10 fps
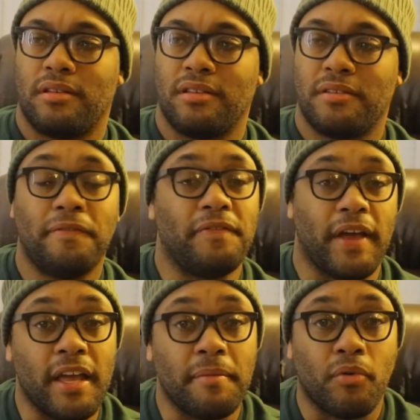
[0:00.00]

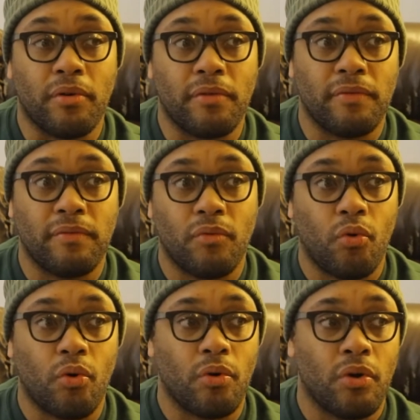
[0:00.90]
fame or
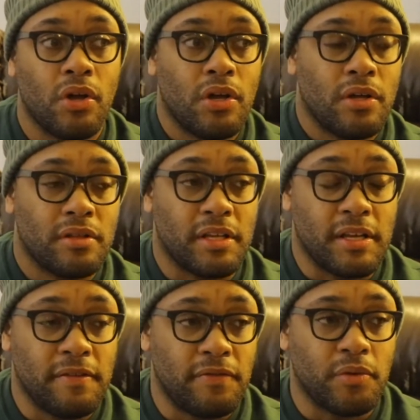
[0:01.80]
the
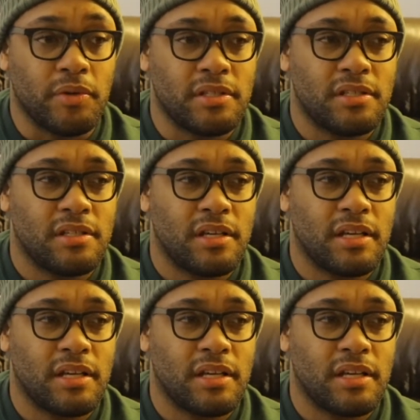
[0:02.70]
influence.